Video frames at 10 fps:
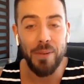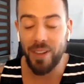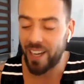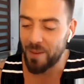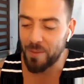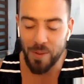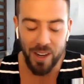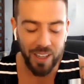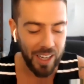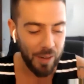I am an
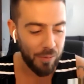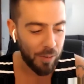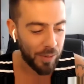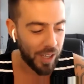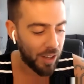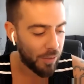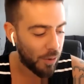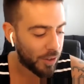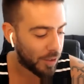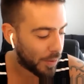American. I'm from
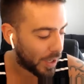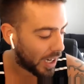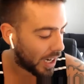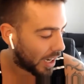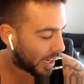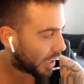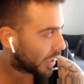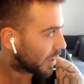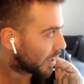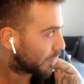California, but I
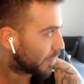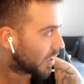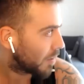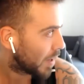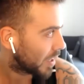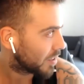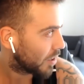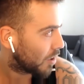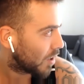live in Mexico.